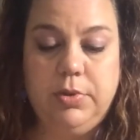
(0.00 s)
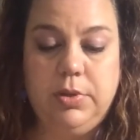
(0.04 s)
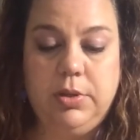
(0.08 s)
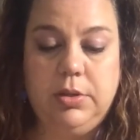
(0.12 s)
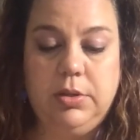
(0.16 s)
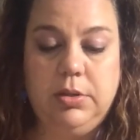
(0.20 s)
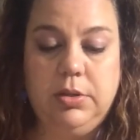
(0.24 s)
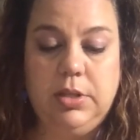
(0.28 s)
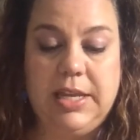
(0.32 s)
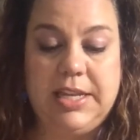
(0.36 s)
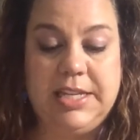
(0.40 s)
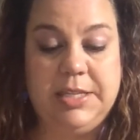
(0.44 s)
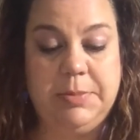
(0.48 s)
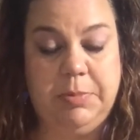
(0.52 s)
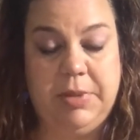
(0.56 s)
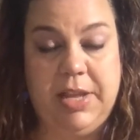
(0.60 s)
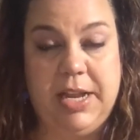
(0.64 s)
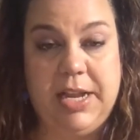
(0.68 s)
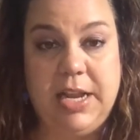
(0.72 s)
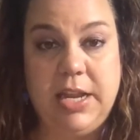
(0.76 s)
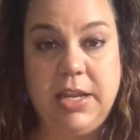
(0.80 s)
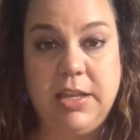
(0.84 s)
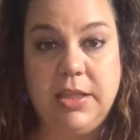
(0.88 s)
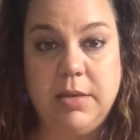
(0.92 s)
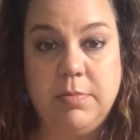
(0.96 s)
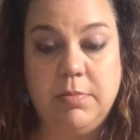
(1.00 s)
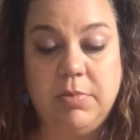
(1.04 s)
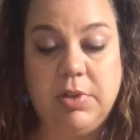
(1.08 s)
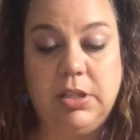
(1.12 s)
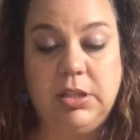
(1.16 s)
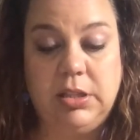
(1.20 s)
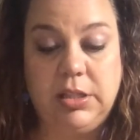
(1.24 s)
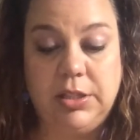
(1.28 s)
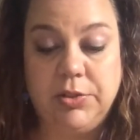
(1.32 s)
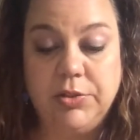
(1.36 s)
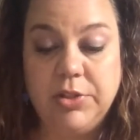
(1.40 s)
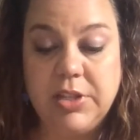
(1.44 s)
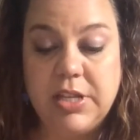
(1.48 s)
explaining them
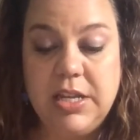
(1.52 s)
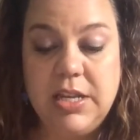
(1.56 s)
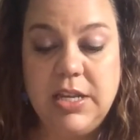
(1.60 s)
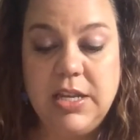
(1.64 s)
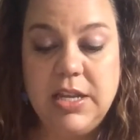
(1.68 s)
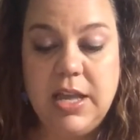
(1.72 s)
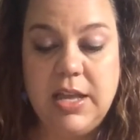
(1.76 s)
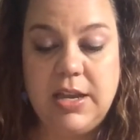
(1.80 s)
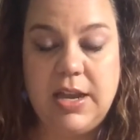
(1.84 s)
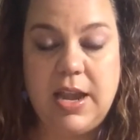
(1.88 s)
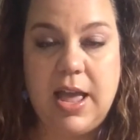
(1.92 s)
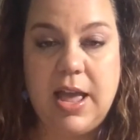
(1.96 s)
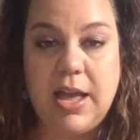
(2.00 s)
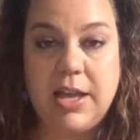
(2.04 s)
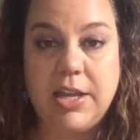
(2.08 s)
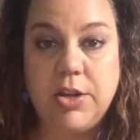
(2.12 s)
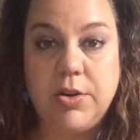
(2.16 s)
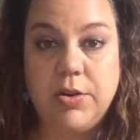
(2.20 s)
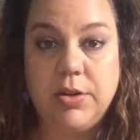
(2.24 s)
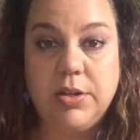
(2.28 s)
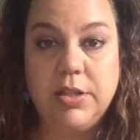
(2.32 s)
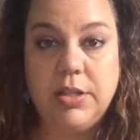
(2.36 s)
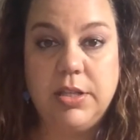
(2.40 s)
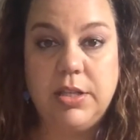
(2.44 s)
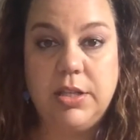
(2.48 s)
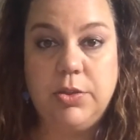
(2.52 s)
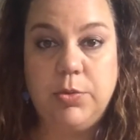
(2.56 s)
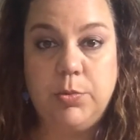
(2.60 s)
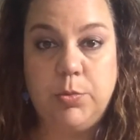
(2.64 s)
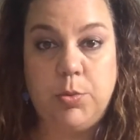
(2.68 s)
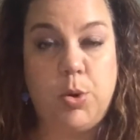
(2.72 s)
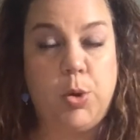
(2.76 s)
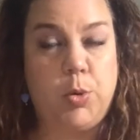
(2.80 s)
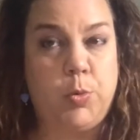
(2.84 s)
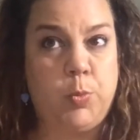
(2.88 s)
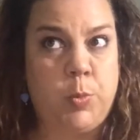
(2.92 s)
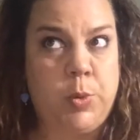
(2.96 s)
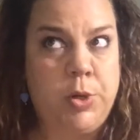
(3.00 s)
clearly and accurately
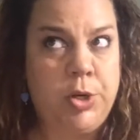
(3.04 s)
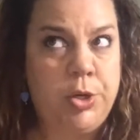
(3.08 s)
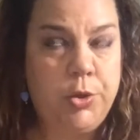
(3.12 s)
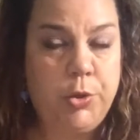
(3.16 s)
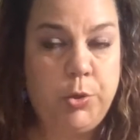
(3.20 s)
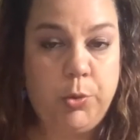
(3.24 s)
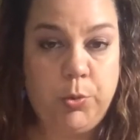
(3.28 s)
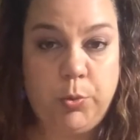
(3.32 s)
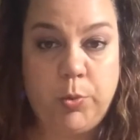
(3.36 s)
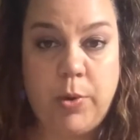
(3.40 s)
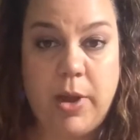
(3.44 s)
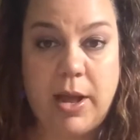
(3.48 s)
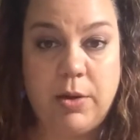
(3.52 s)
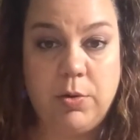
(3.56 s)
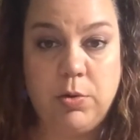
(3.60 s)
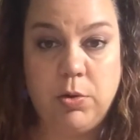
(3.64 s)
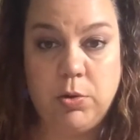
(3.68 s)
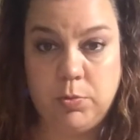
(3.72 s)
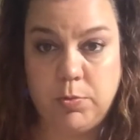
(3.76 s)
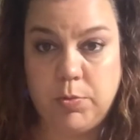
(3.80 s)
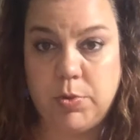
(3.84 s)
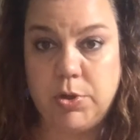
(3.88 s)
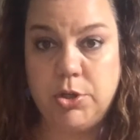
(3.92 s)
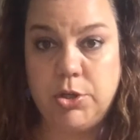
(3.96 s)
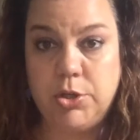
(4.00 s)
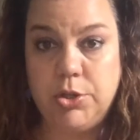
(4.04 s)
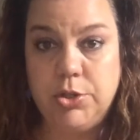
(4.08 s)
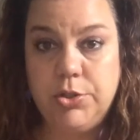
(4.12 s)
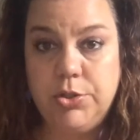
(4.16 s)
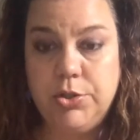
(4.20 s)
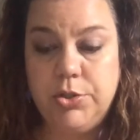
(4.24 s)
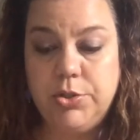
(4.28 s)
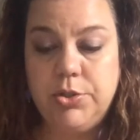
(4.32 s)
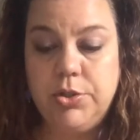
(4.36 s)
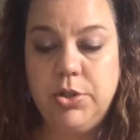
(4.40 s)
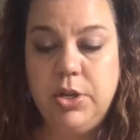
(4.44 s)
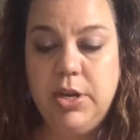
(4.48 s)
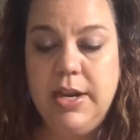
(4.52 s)
through our
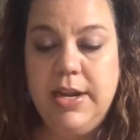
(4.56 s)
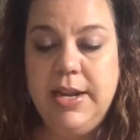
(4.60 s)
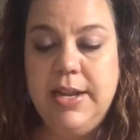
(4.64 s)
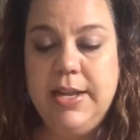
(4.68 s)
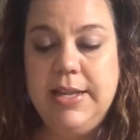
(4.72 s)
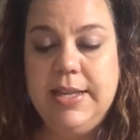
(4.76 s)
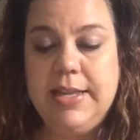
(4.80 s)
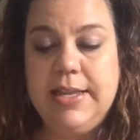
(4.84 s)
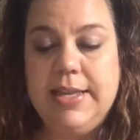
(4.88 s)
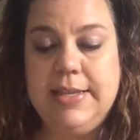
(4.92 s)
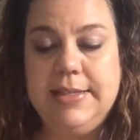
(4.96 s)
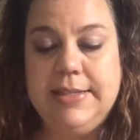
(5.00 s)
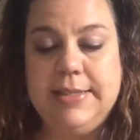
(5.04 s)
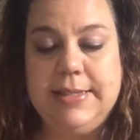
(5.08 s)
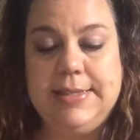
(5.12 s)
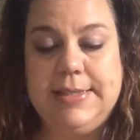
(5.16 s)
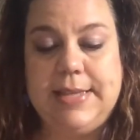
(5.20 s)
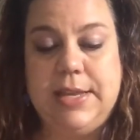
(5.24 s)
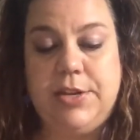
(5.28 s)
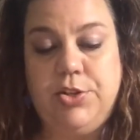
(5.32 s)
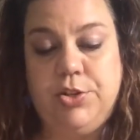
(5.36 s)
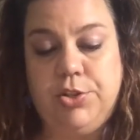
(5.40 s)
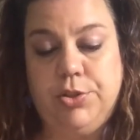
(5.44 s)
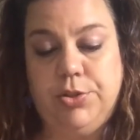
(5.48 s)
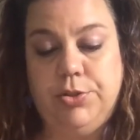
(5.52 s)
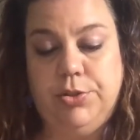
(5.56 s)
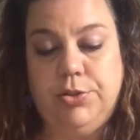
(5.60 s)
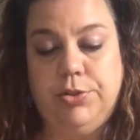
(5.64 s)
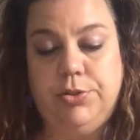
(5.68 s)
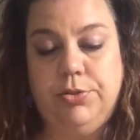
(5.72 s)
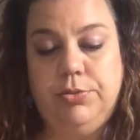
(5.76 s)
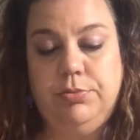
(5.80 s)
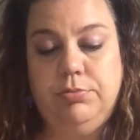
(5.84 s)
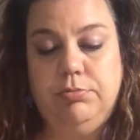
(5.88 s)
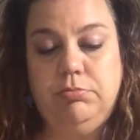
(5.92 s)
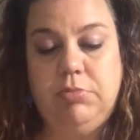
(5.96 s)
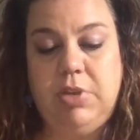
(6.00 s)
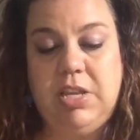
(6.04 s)
words is essential
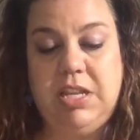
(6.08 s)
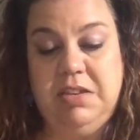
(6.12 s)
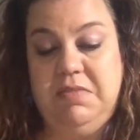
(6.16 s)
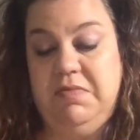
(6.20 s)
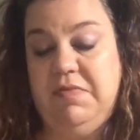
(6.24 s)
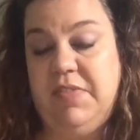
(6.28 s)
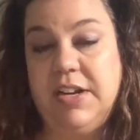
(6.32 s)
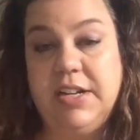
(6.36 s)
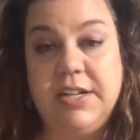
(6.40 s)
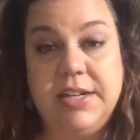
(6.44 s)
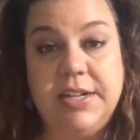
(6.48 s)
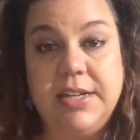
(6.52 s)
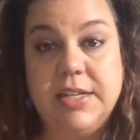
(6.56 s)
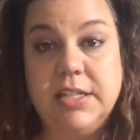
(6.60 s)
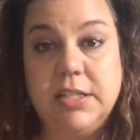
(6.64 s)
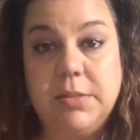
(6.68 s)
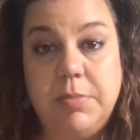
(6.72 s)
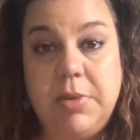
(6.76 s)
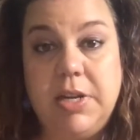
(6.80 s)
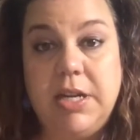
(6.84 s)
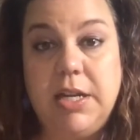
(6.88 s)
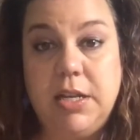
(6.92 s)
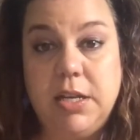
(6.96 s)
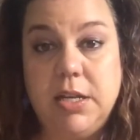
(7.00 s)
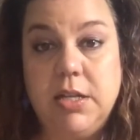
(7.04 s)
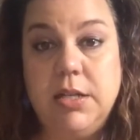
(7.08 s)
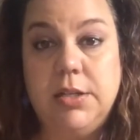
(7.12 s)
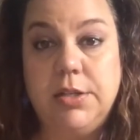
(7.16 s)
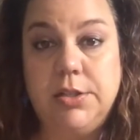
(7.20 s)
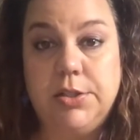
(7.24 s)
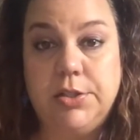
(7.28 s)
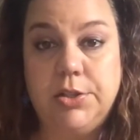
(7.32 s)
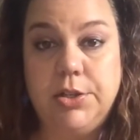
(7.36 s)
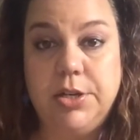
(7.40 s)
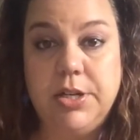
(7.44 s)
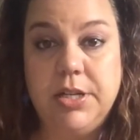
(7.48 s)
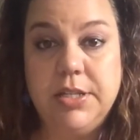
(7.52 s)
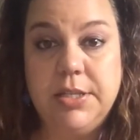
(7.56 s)
in various media
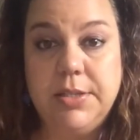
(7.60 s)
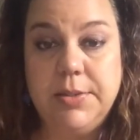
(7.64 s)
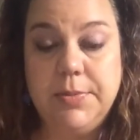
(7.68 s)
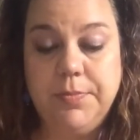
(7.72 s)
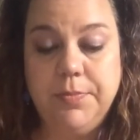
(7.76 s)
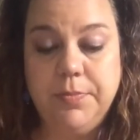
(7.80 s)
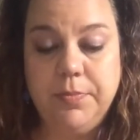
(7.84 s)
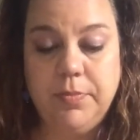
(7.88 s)
industries.